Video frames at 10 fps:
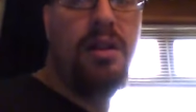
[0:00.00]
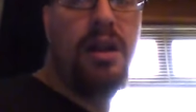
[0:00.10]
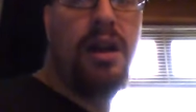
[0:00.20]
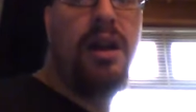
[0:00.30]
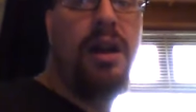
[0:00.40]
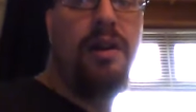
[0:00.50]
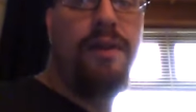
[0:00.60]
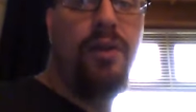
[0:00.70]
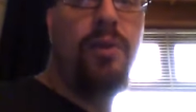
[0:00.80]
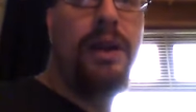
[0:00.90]
uh, and a
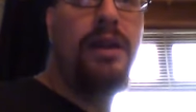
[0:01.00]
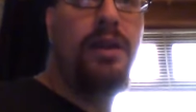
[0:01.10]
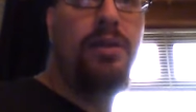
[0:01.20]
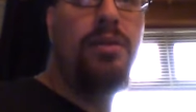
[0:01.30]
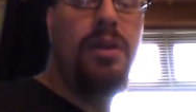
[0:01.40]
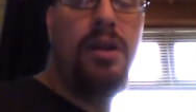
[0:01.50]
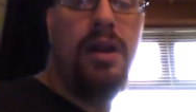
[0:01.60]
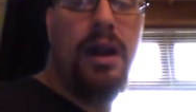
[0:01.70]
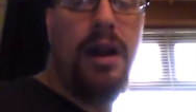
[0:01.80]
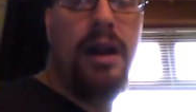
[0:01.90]
full week now.
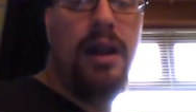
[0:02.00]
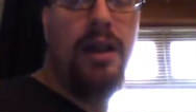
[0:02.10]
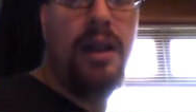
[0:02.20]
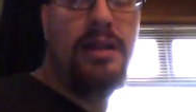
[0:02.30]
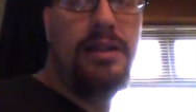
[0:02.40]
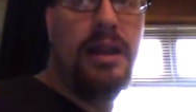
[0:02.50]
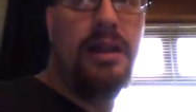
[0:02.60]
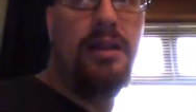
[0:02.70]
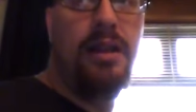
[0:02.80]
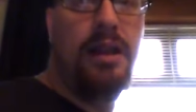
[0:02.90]
Uh, last
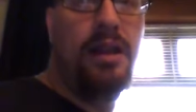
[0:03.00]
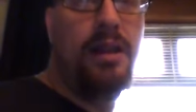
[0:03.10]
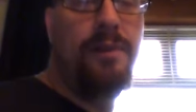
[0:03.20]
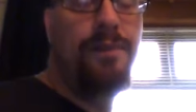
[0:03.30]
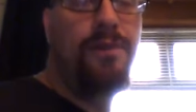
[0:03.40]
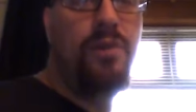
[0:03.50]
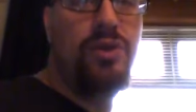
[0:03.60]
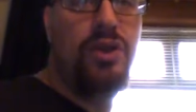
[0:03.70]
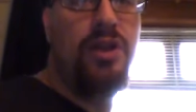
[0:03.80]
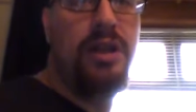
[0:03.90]
night was good.